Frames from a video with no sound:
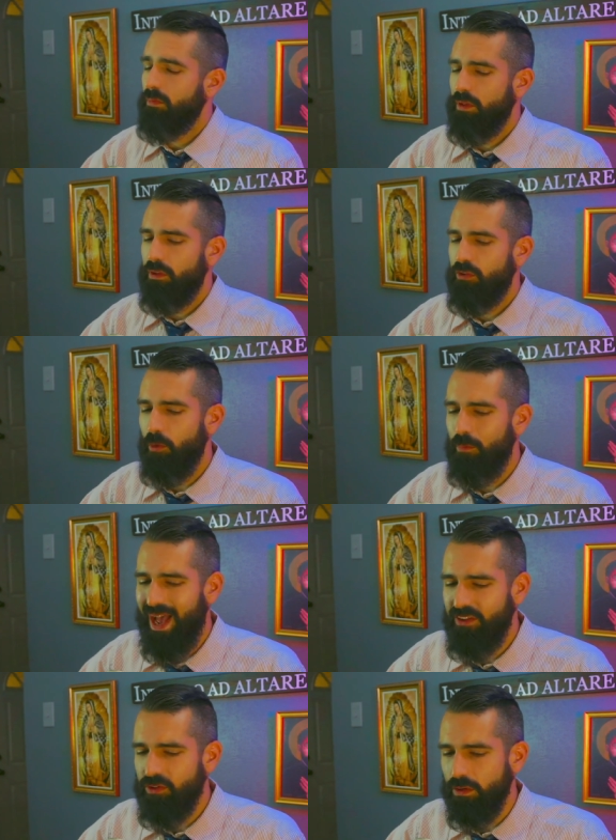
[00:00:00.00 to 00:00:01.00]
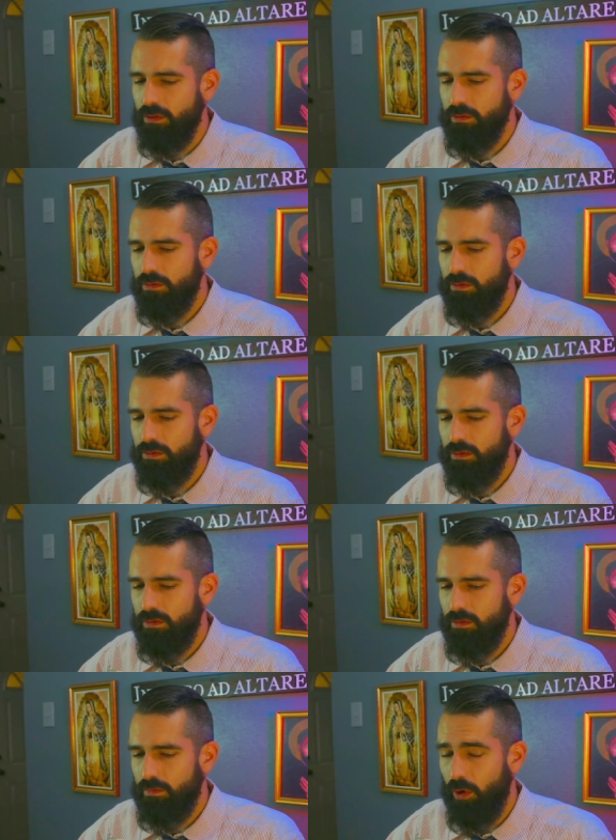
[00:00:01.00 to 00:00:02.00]
So Basil,
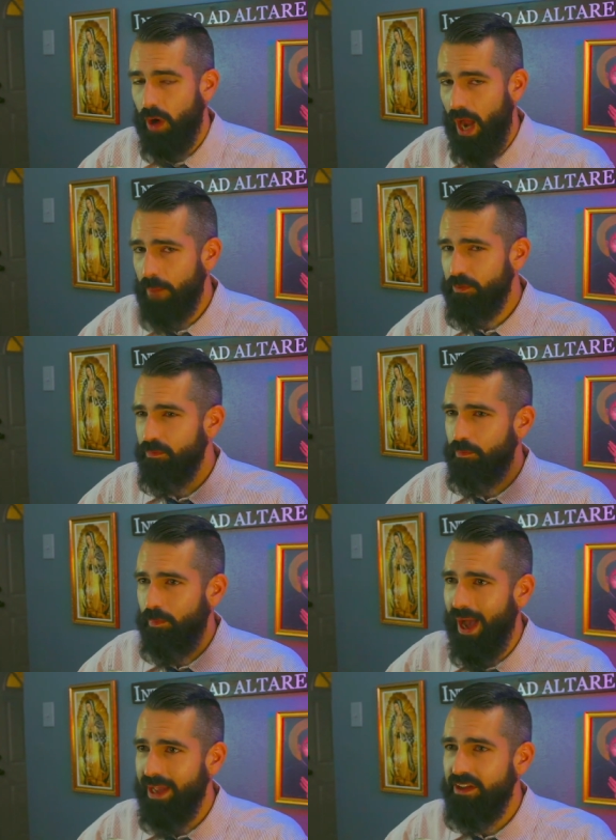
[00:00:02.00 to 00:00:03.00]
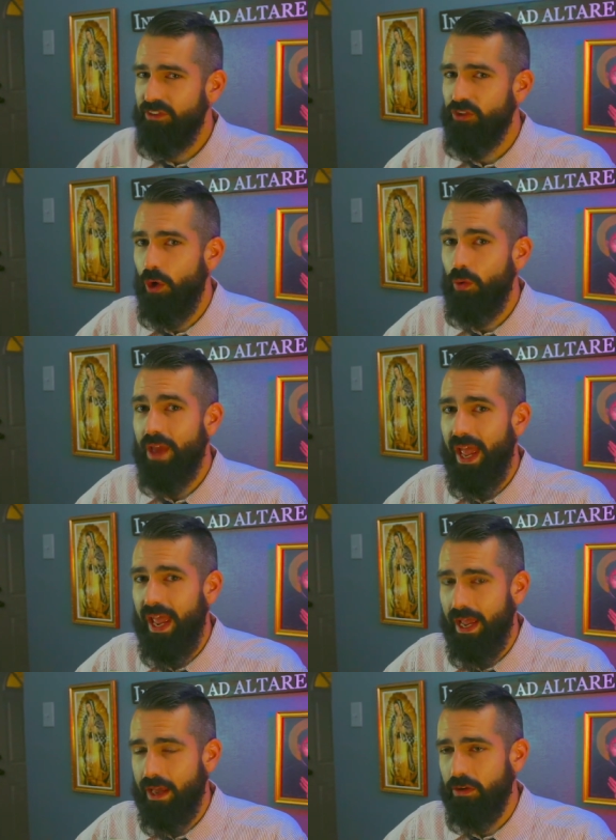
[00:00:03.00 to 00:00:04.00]
perhaps by his own
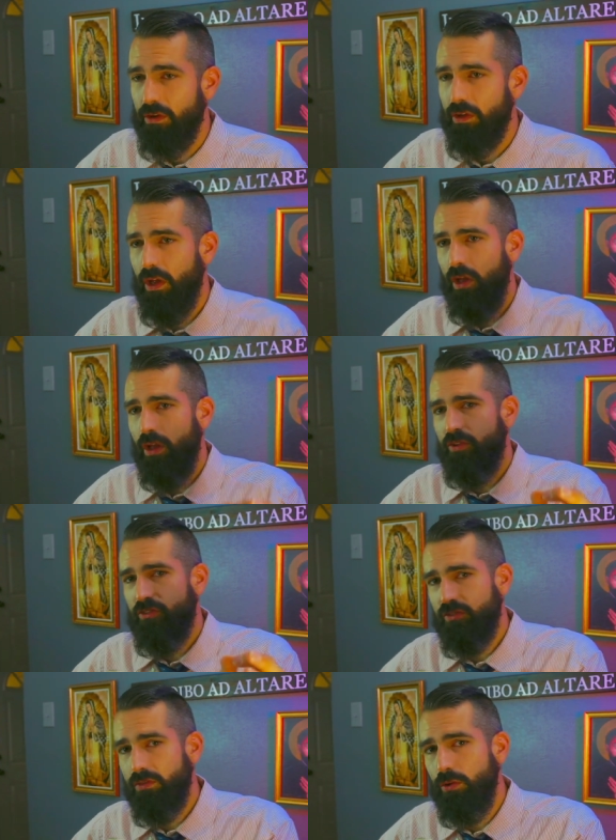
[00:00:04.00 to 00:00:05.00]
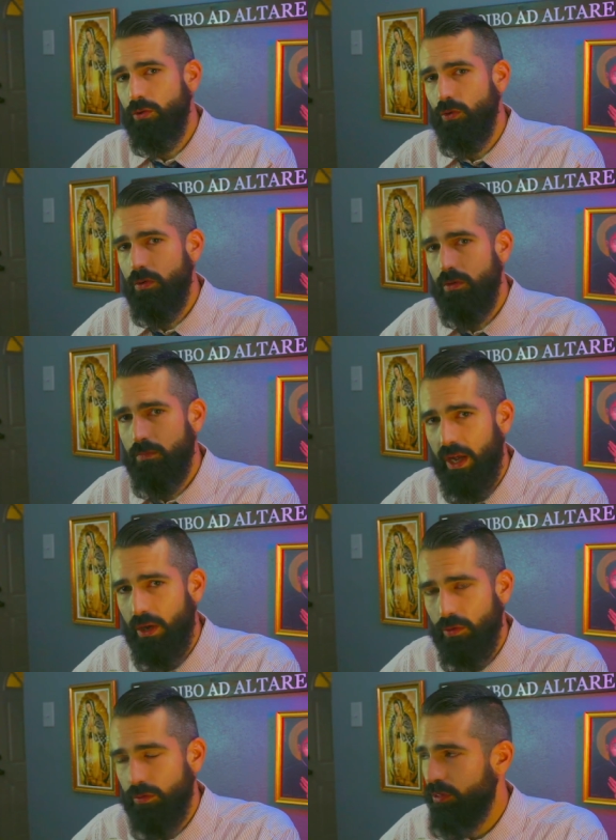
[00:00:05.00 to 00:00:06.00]
hand, slew
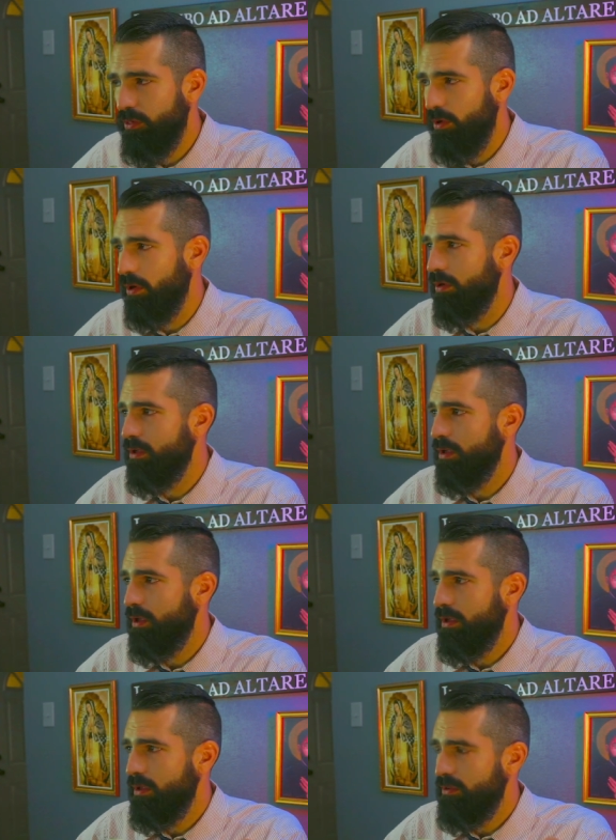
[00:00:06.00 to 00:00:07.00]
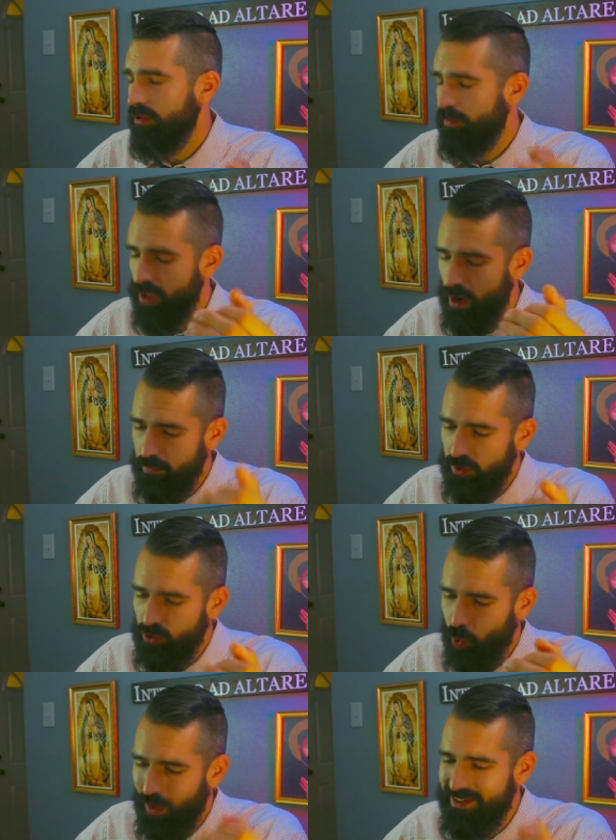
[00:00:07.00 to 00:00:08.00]
Michael the Third, September
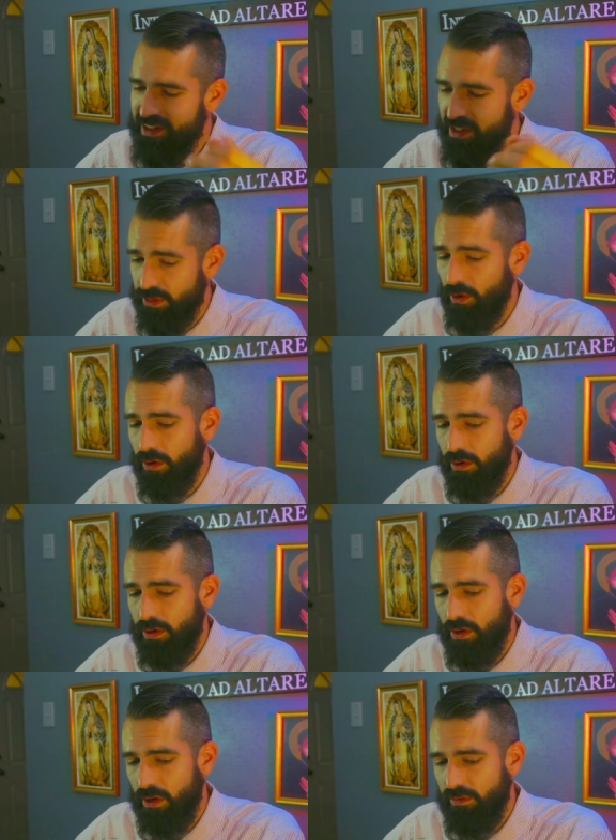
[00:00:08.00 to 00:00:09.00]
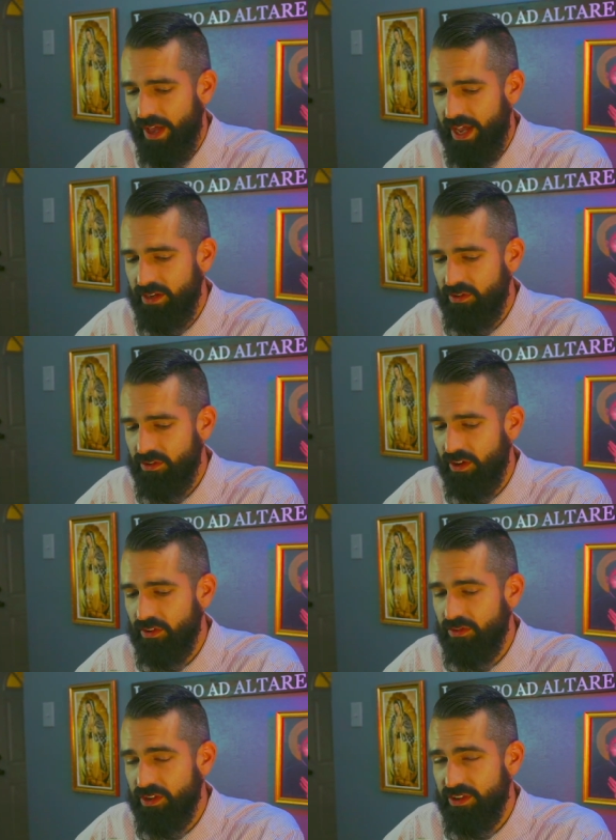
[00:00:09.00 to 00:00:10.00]
23rd of
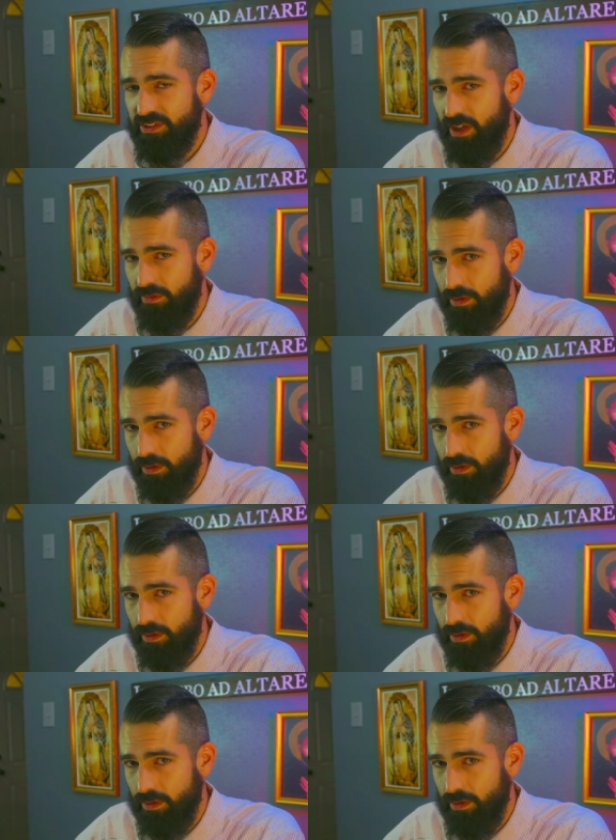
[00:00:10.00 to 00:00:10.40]
867.